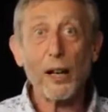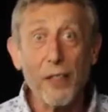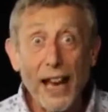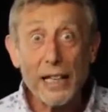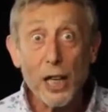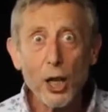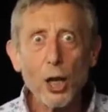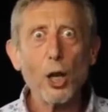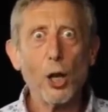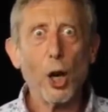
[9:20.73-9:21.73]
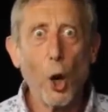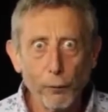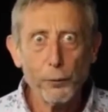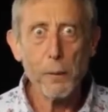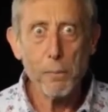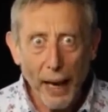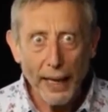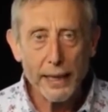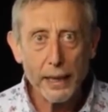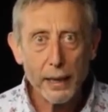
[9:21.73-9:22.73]
And then off to
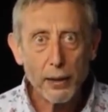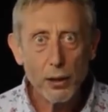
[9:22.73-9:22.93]
bed.